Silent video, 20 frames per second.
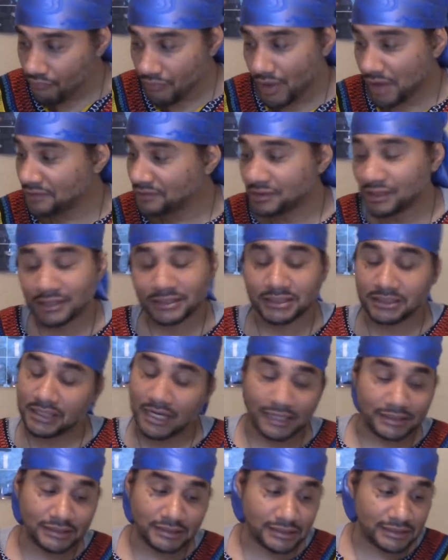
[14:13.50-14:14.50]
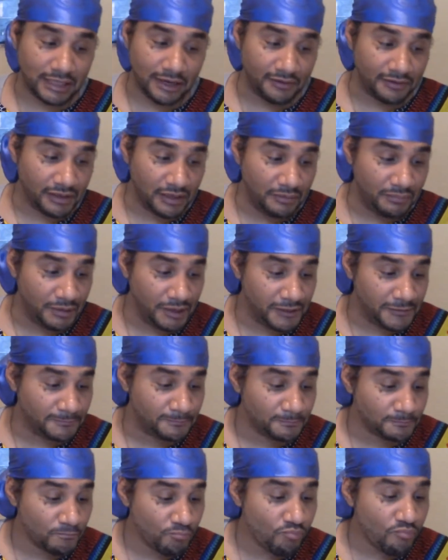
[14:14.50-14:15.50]
doesn't necessarily mean
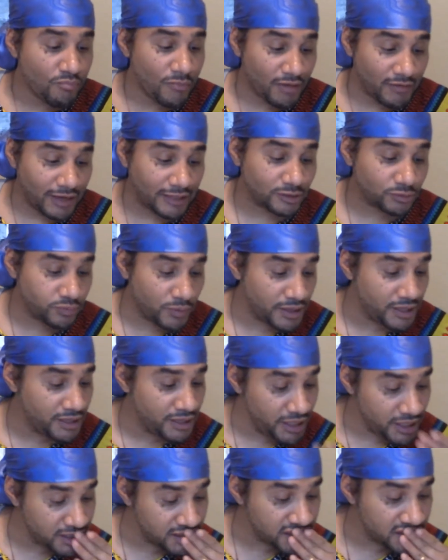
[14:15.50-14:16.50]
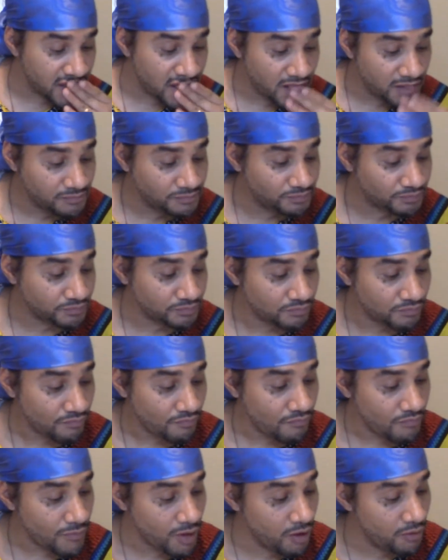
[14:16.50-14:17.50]
that's what it is.
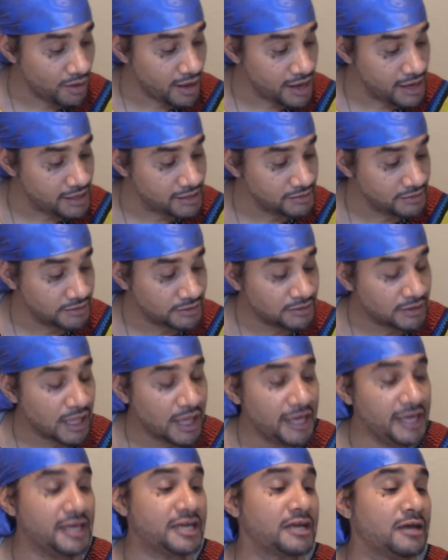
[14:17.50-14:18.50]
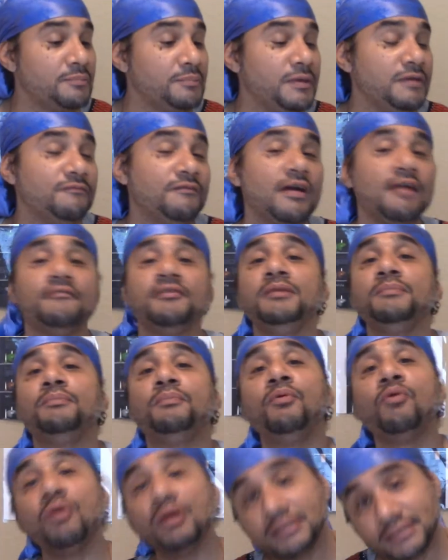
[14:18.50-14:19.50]
Okay? He could be very
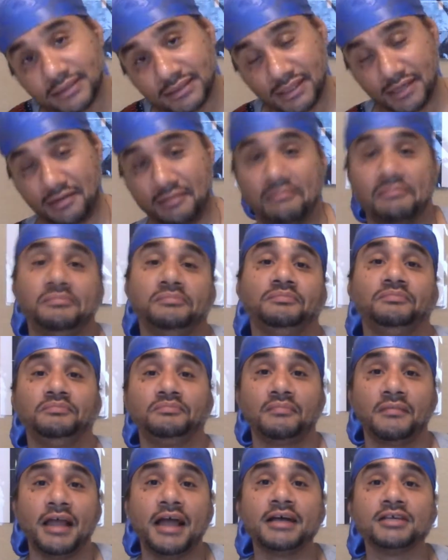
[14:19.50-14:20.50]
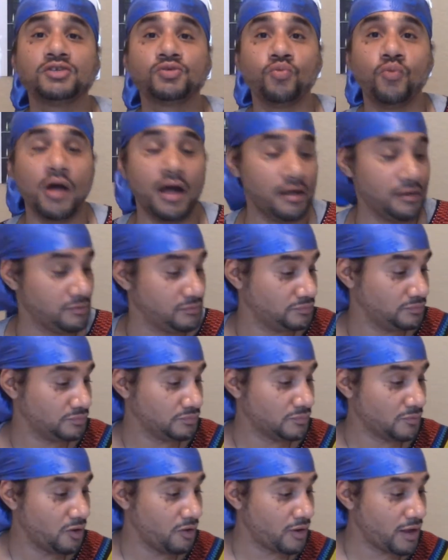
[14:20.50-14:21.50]
bossy as well.
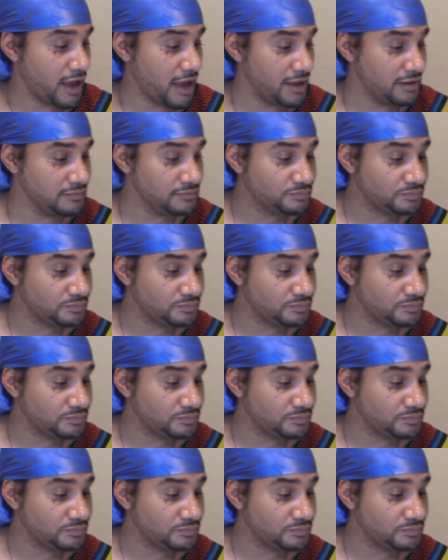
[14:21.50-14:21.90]
Okay?